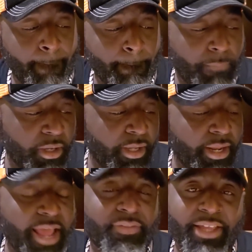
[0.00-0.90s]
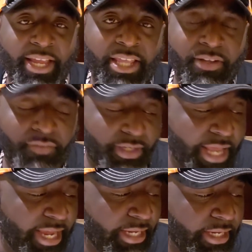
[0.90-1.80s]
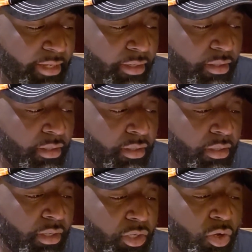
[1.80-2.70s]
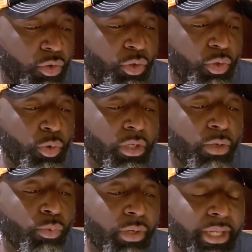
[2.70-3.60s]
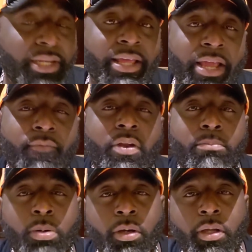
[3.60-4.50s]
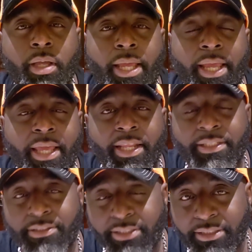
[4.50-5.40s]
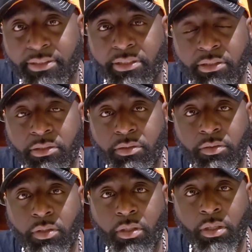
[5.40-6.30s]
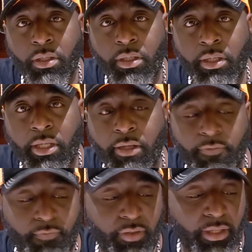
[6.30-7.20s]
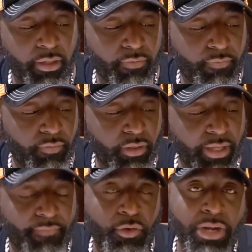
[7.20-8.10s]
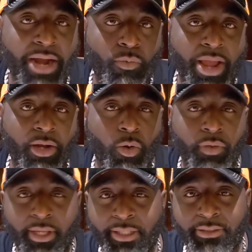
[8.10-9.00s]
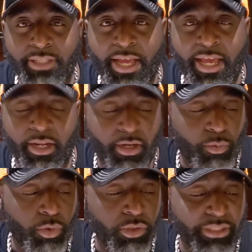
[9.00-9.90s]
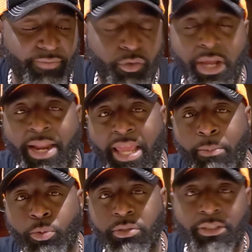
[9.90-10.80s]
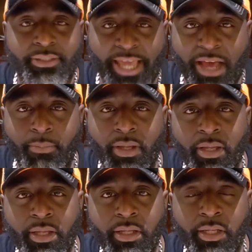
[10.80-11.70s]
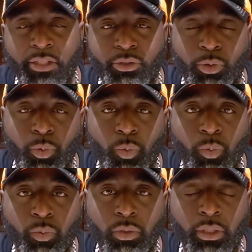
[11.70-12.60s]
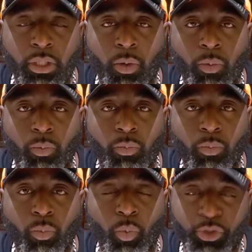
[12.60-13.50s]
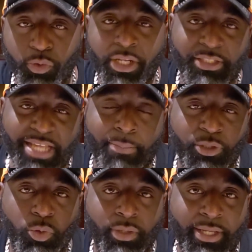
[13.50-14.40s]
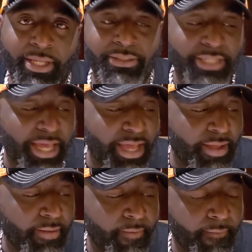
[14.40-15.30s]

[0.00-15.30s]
But at the end of the day, you know, you can read every book in existence. If you're not right on the inside, in other words, if you're not able to tap into, you know, what you need to tap into on the inside,